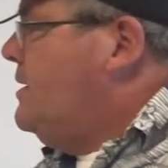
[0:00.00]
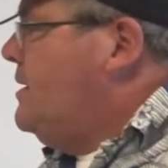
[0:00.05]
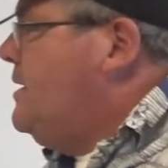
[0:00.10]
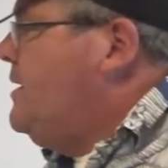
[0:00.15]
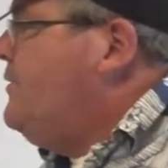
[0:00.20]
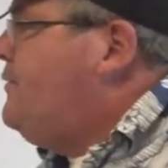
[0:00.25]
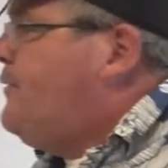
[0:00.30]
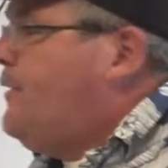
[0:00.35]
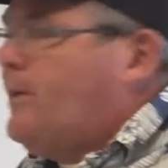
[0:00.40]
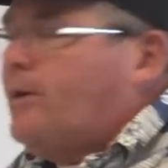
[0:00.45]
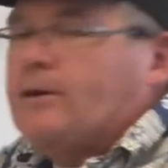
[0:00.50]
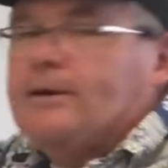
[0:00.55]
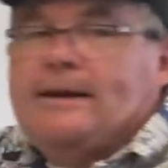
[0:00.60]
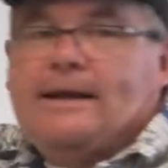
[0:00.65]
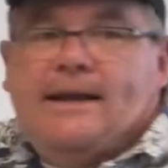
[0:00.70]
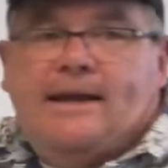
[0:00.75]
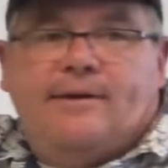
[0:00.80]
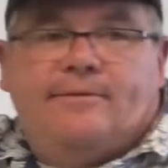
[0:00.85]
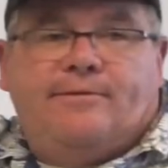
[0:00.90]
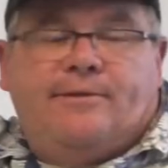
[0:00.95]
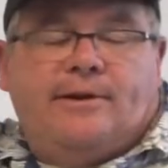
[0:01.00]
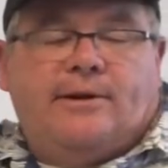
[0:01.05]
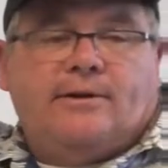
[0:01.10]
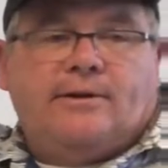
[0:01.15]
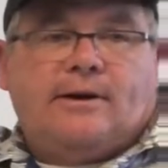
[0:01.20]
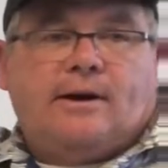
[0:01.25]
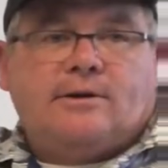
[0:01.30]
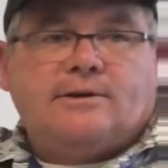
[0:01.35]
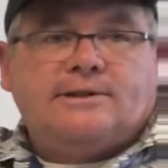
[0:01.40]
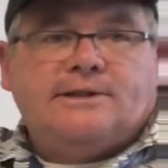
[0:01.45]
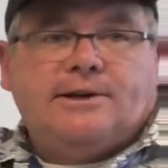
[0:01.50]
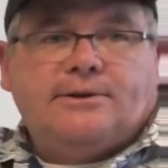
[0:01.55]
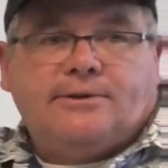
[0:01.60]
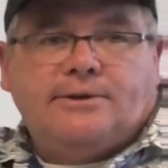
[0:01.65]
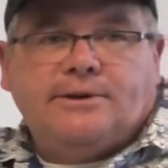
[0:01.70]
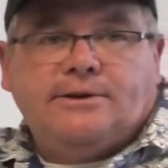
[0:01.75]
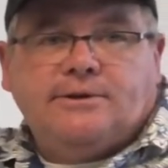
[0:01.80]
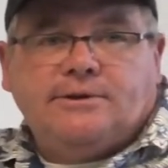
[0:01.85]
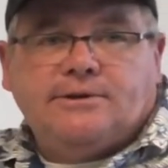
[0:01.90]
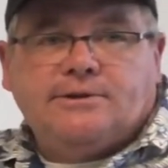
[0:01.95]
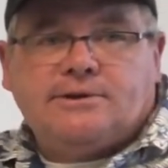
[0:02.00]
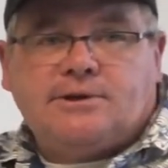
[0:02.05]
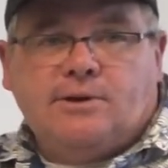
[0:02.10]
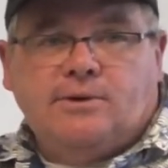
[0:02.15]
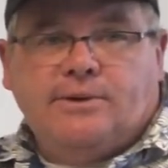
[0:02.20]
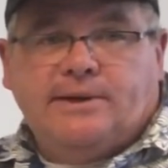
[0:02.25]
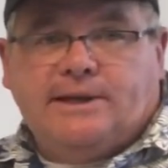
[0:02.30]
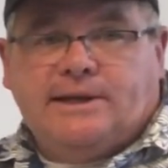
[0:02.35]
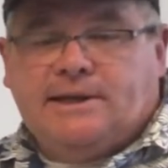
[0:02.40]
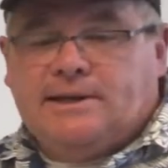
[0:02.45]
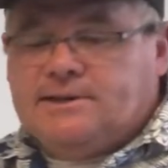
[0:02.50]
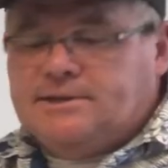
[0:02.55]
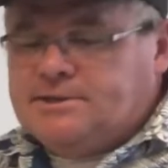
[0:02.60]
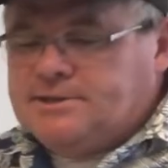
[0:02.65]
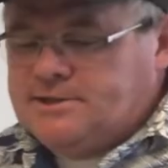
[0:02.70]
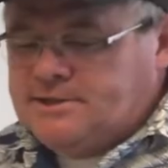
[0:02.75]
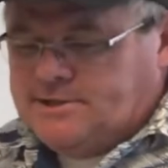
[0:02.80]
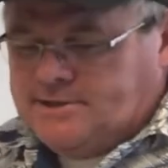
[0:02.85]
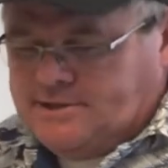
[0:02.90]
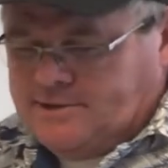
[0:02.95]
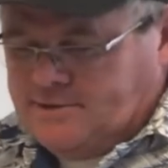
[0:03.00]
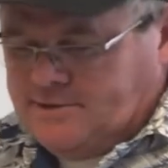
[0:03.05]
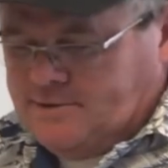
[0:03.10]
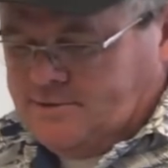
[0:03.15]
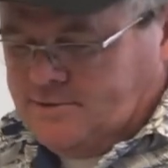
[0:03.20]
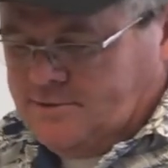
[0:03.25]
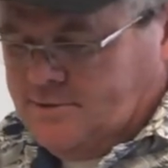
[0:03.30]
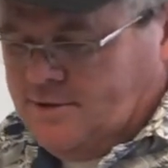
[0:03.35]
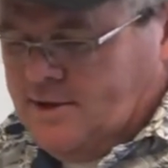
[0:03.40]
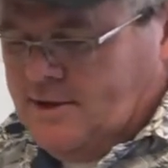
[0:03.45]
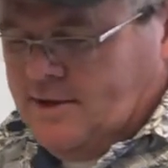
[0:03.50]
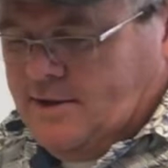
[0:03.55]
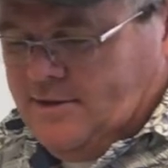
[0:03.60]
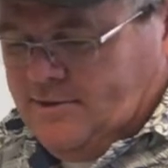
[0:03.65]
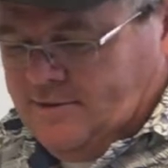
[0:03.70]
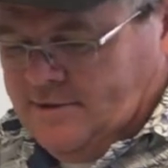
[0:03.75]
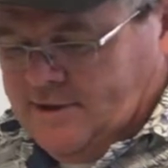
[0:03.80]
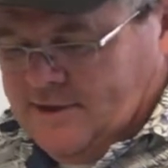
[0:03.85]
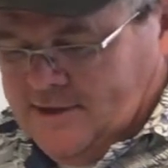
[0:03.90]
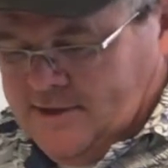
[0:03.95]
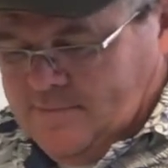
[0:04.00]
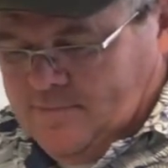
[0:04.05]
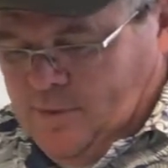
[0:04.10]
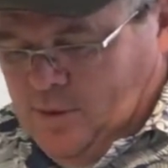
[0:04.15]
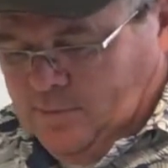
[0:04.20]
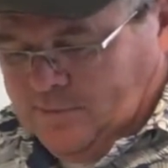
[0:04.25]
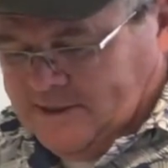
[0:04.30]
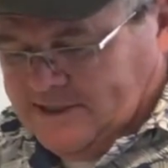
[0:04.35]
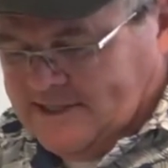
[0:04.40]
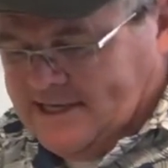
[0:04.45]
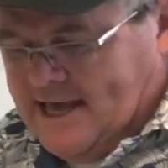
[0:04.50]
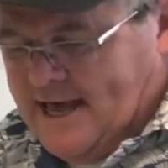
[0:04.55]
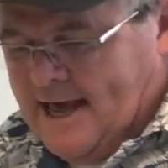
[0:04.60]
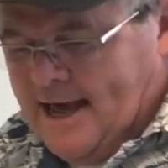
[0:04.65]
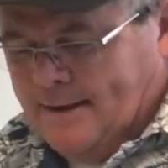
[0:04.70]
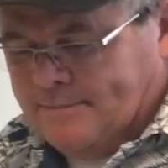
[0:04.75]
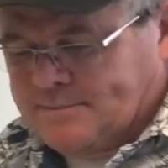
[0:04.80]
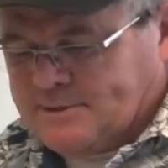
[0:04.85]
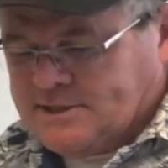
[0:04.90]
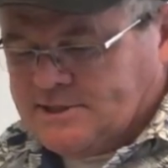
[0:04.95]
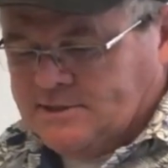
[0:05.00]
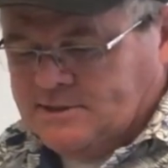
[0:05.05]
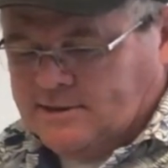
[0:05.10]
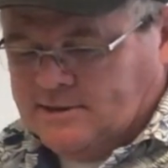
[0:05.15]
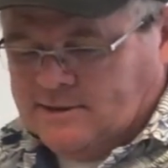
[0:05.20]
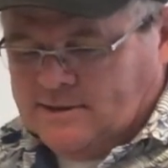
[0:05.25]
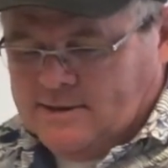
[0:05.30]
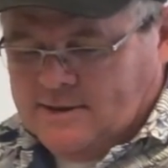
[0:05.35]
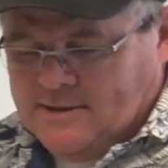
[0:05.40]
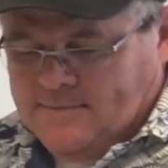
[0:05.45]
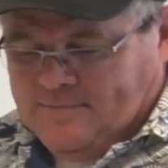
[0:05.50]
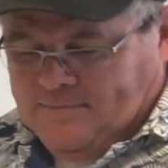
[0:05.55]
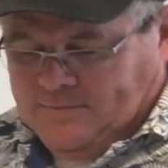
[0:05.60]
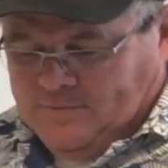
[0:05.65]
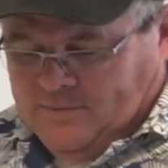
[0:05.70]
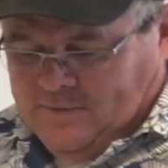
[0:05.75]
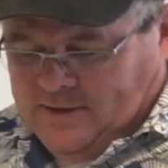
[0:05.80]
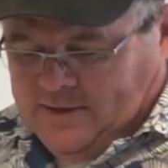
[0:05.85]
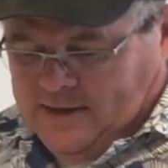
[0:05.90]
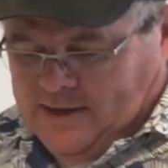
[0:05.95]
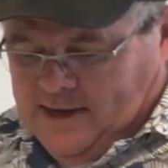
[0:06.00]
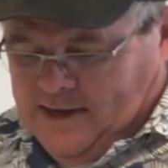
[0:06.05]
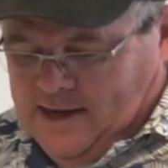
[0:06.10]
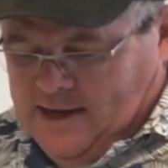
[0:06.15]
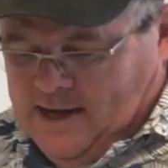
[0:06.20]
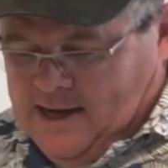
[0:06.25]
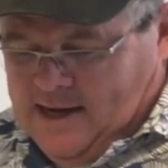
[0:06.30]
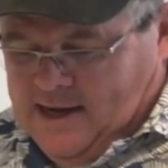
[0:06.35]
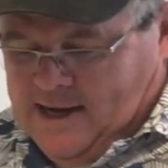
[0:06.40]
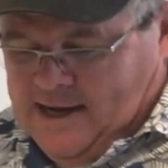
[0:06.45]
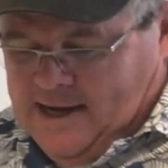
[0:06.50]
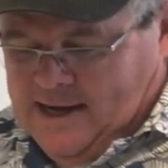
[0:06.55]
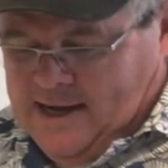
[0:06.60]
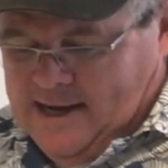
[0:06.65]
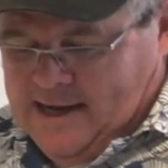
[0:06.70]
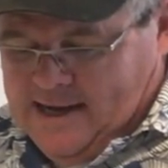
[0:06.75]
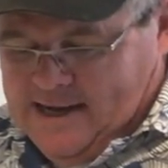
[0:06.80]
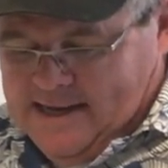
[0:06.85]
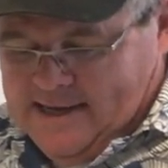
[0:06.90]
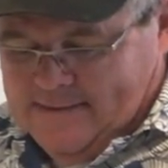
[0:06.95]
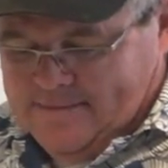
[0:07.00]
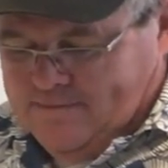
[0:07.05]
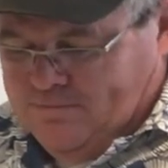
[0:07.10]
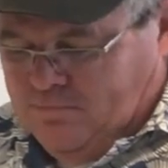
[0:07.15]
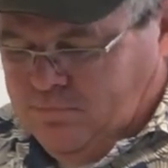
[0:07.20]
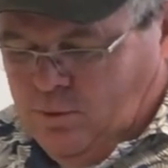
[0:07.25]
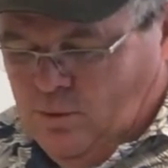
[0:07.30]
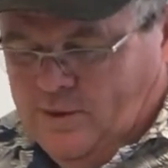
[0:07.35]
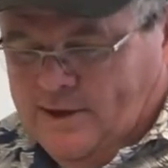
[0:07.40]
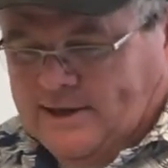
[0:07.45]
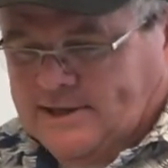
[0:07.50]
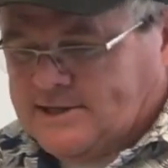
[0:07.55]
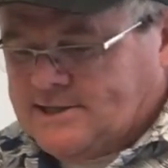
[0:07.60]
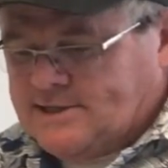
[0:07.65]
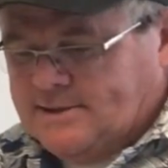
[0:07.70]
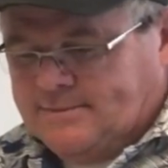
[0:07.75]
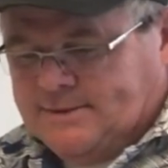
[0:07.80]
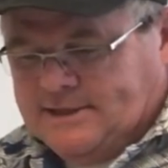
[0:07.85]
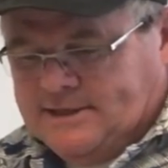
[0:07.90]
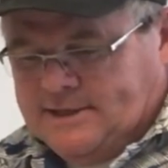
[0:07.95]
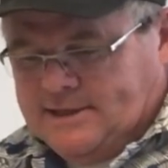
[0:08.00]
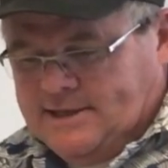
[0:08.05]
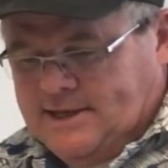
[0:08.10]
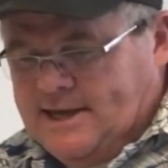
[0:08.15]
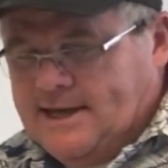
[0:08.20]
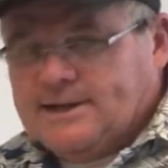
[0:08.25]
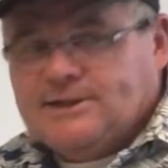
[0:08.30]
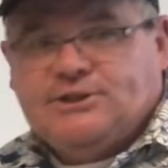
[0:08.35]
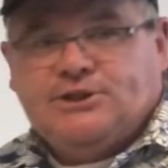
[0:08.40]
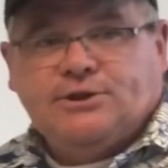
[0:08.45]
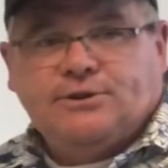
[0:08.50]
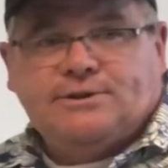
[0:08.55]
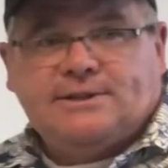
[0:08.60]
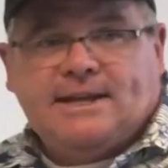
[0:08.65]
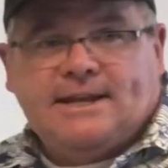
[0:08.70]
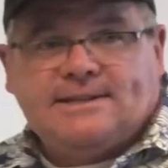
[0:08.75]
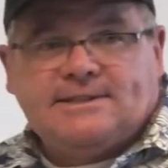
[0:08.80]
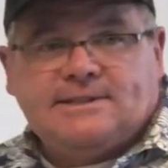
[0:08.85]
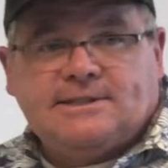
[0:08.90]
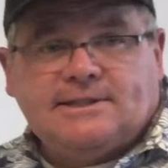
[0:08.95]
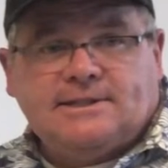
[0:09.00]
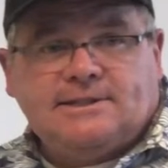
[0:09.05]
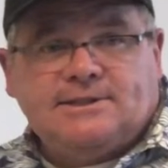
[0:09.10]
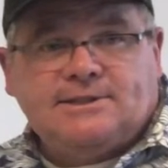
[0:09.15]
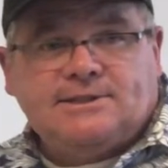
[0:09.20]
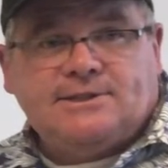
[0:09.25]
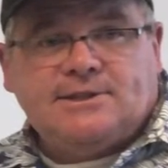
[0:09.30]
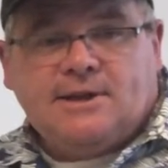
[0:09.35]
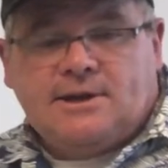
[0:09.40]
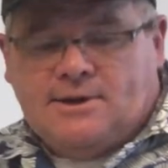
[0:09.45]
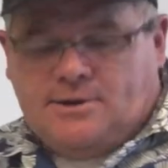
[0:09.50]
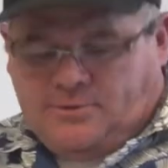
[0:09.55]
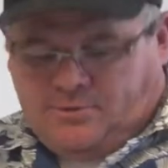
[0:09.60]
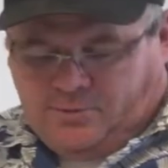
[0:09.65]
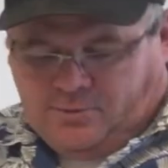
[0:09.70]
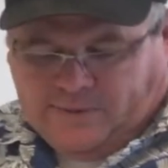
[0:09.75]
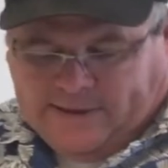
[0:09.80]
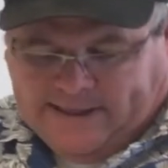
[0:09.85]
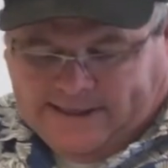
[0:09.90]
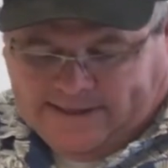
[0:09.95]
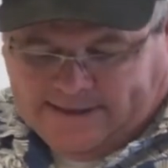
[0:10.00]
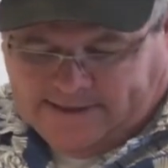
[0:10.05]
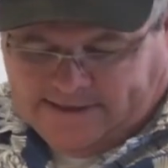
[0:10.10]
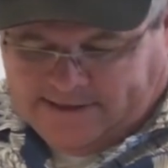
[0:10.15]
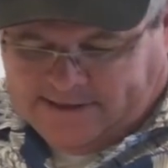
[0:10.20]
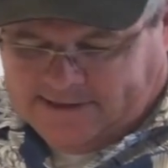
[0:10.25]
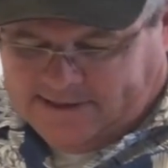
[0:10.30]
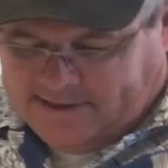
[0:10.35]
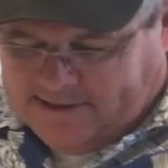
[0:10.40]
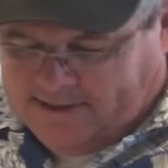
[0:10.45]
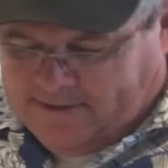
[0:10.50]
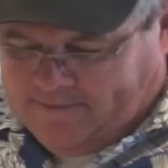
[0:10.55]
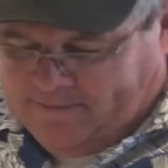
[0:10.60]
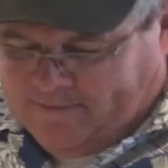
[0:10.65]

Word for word: efferent, afferent arterioles going into the Bowman's capsule, um, boy, some of the angiotensins, renins,